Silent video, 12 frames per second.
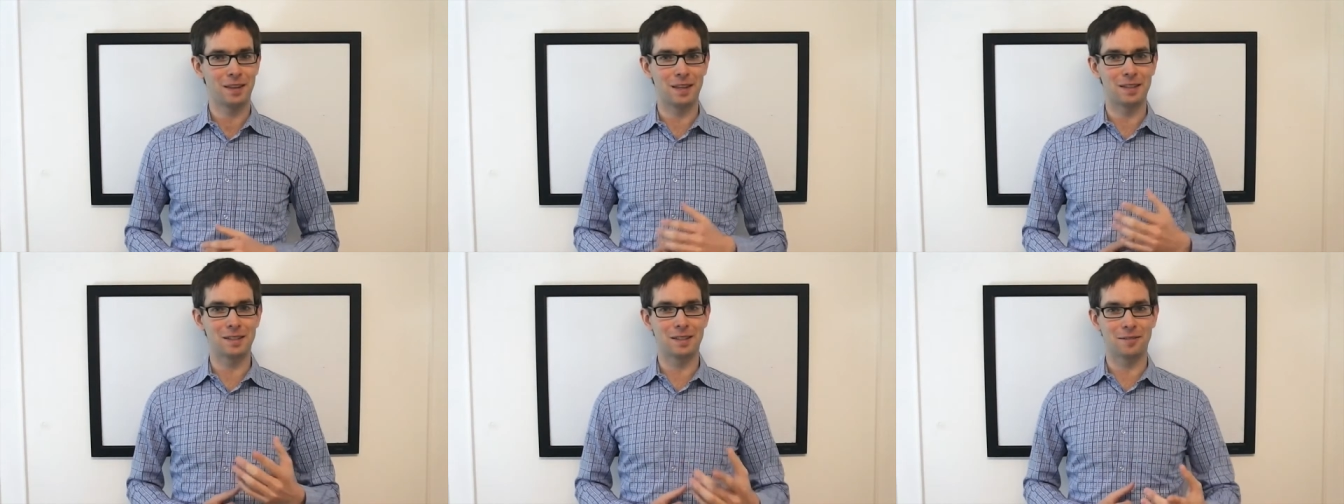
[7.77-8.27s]

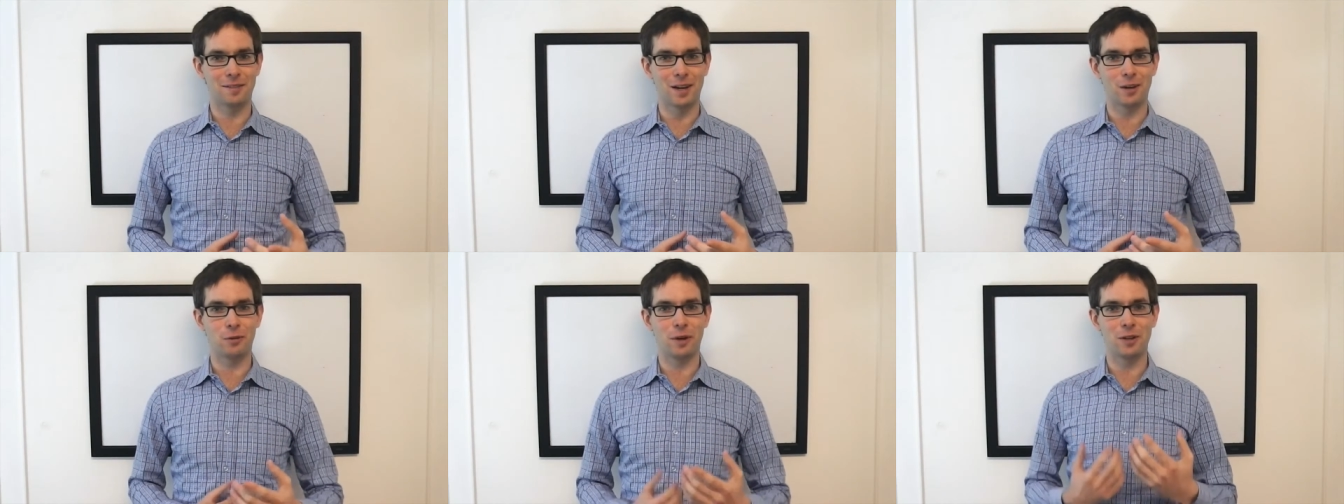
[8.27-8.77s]
This is the
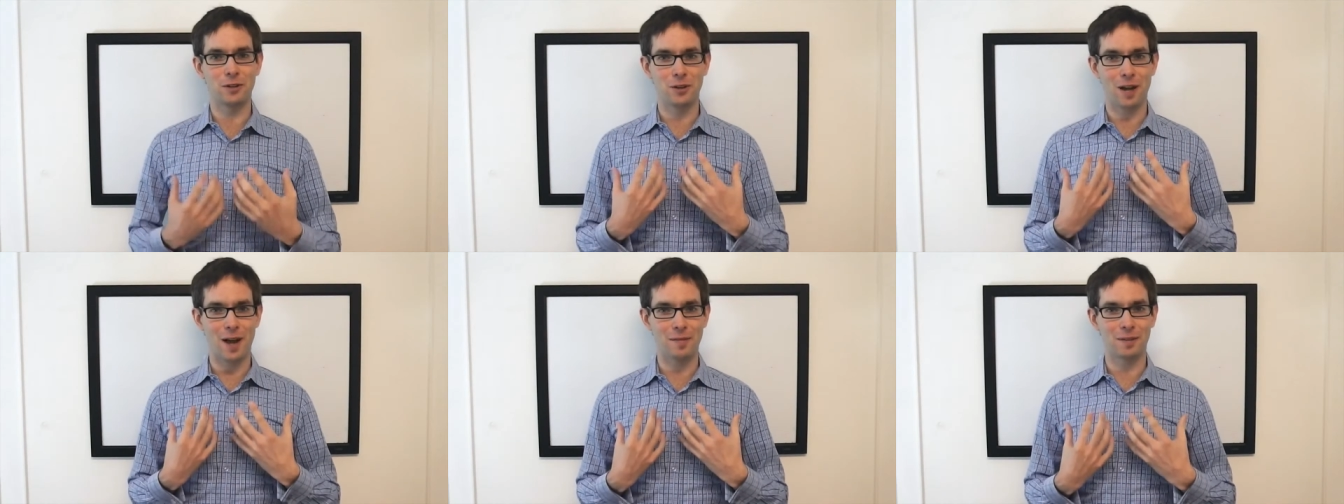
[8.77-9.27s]
final
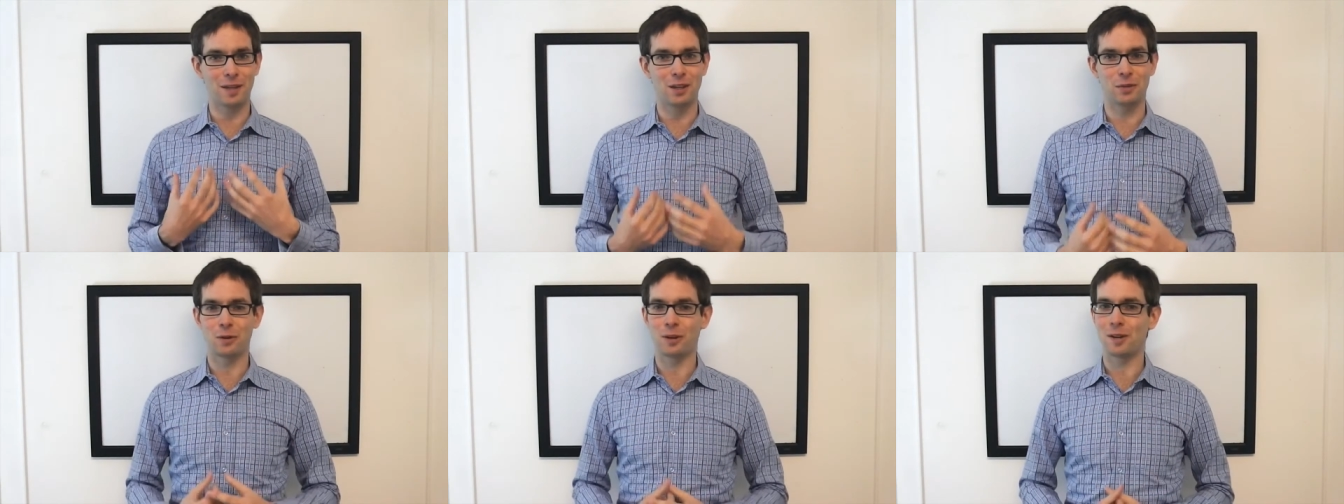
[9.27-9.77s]
wager. I'm
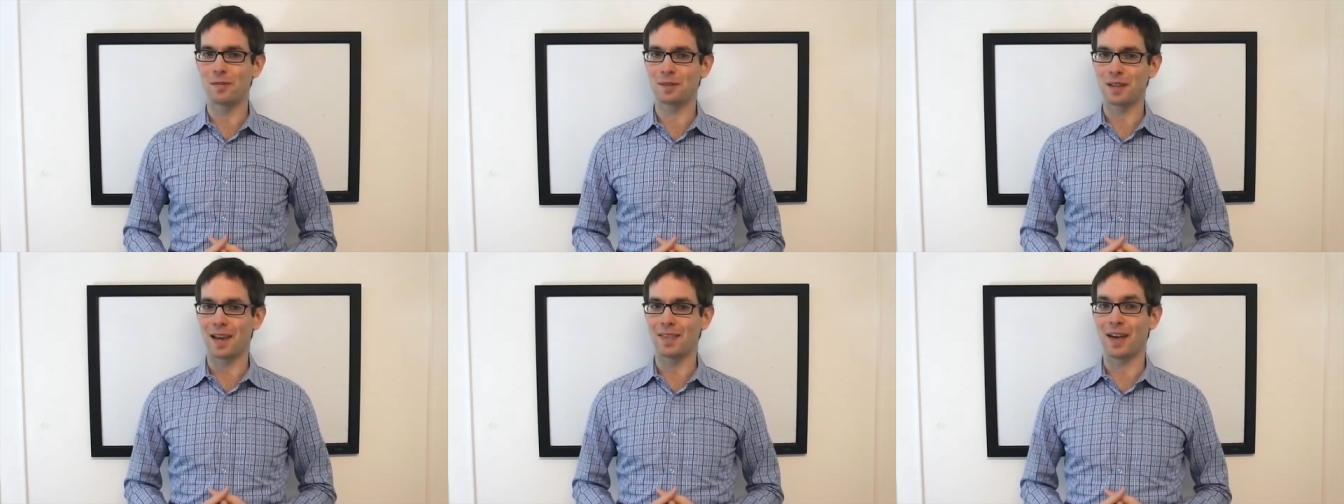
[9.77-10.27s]
Keith
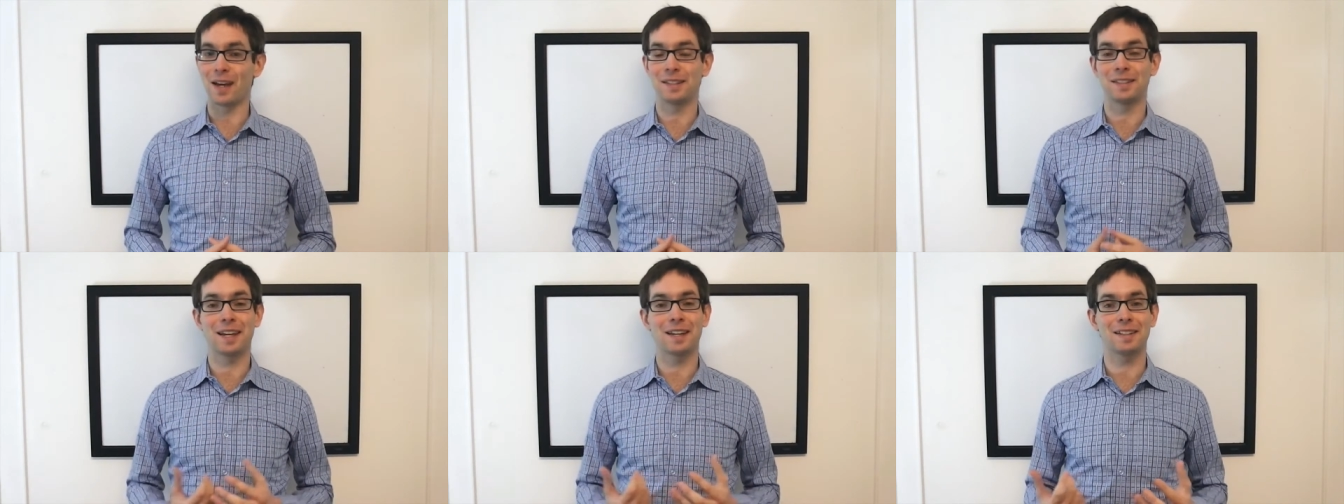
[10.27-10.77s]
Williams, and
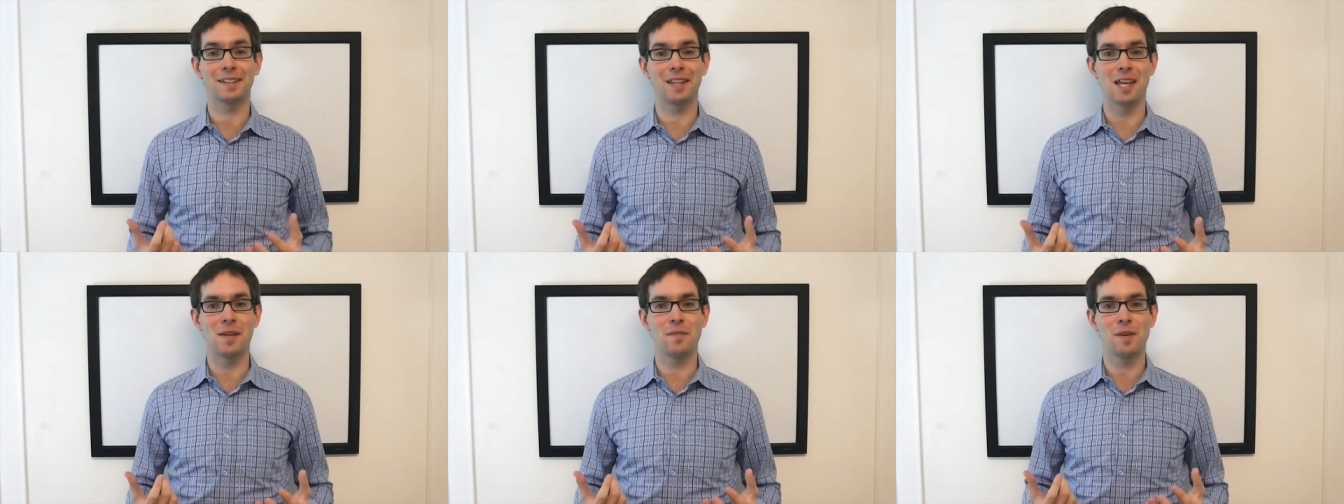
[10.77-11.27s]
that second
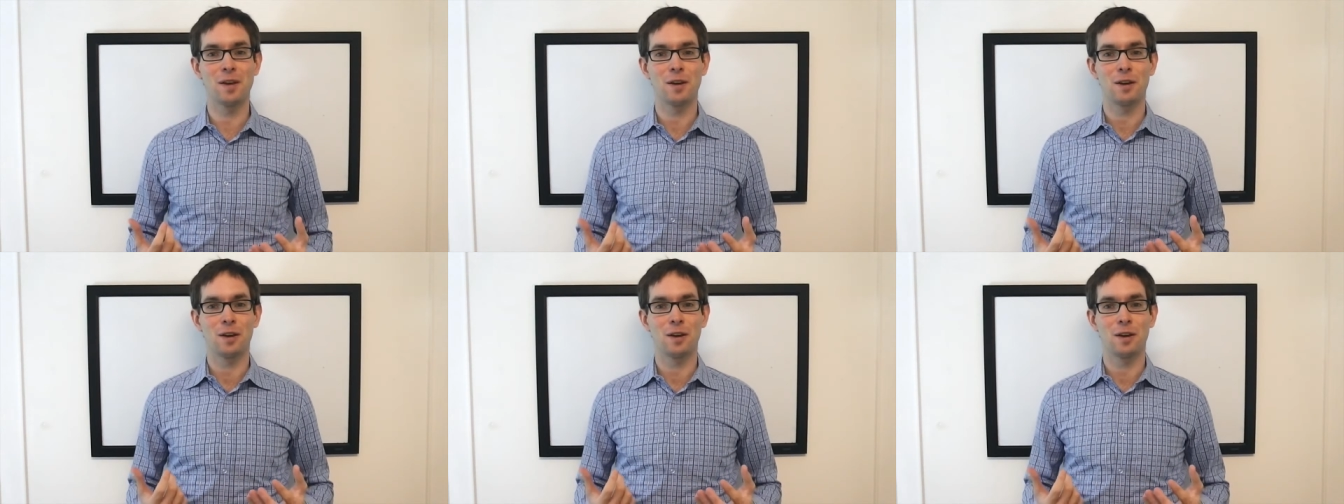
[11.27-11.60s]
claim